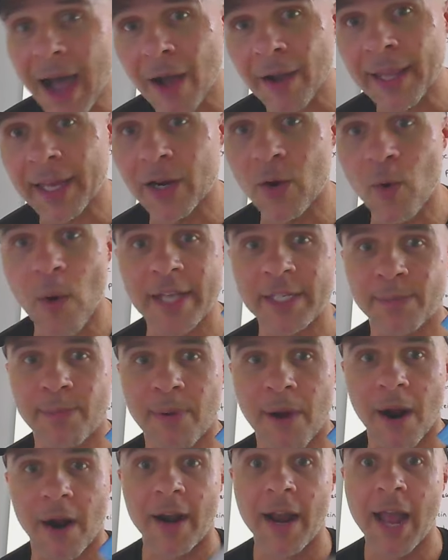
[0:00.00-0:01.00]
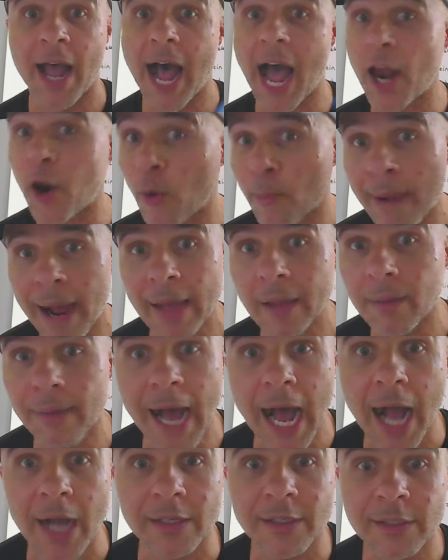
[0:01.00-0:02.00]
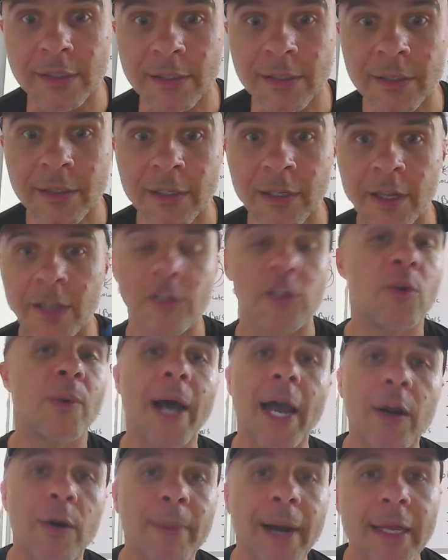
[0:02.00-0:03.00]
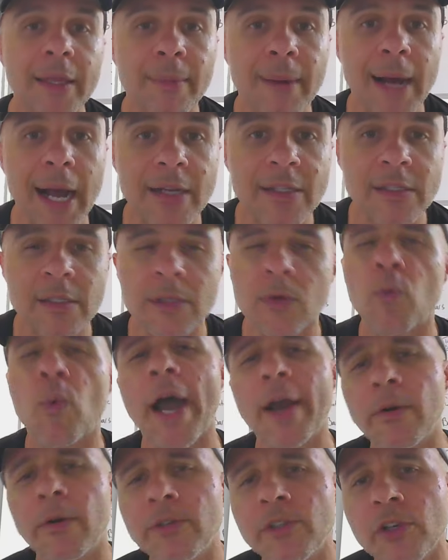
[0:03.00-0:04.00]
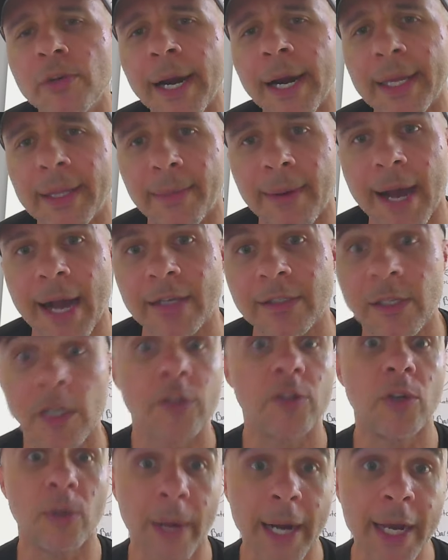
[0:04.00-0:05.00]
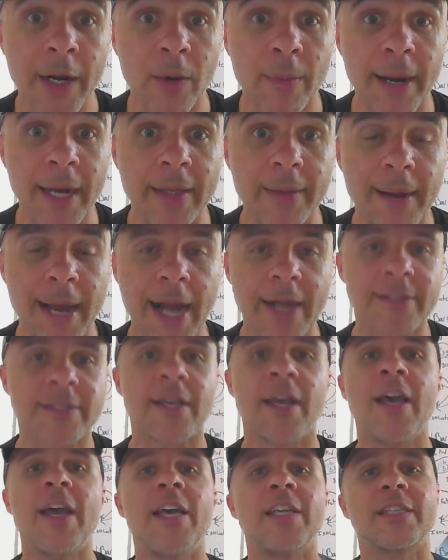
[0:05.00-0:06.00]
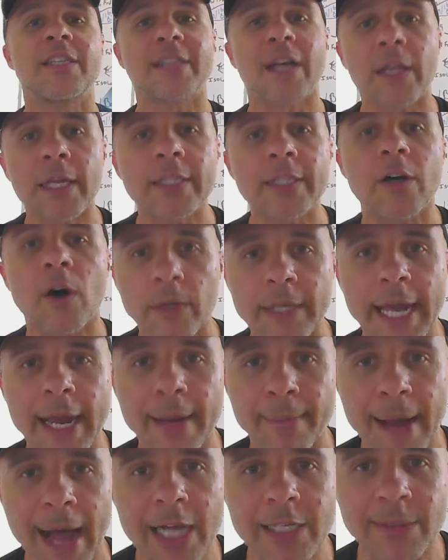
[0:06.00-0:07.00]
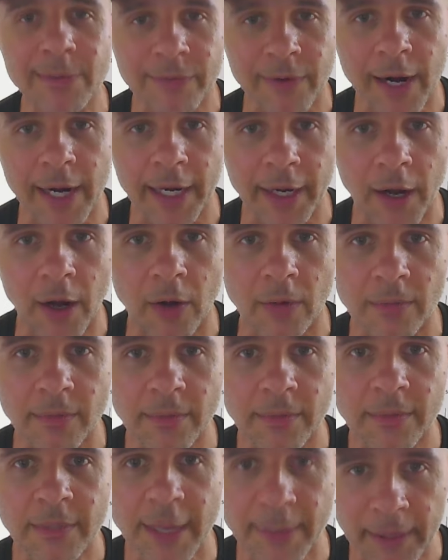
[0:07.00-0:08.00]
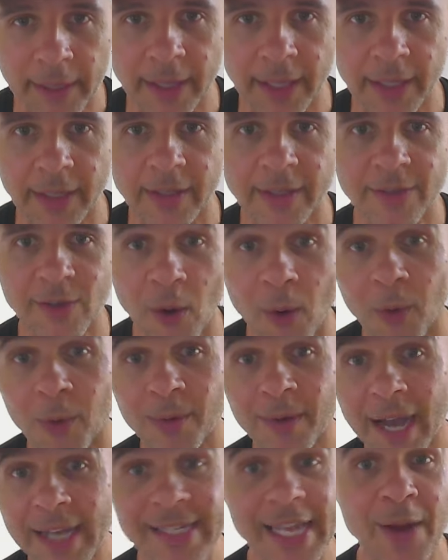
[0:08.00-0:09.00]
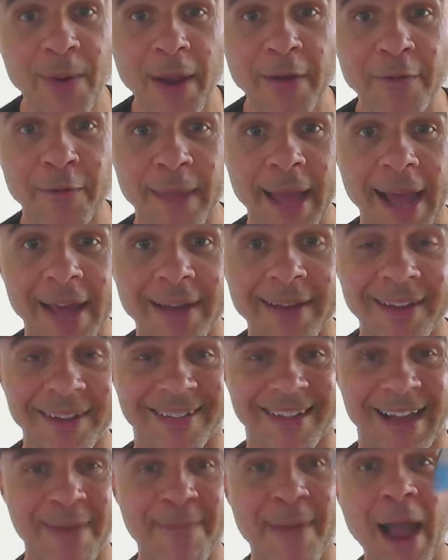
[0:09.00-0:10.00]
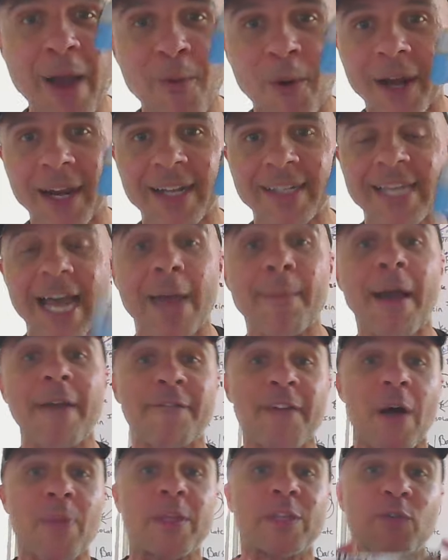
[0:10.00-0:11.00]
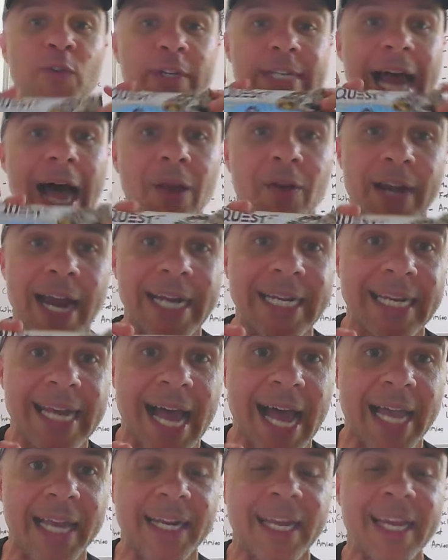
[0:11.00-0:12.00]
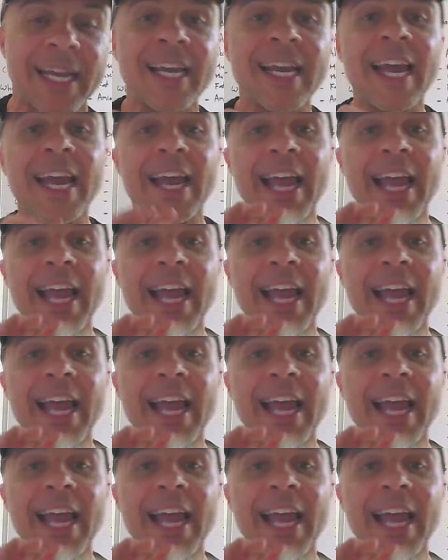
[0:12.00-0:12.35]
I'll get a Quest bar. I don't buy the box. You know why I don't buy the box? Why don't you buy the box? You know why I don't buy the box? Because I'll eat the whole damn box before I get home, typically. So I stay away from that. I buy one at a time. I found this for $1.99.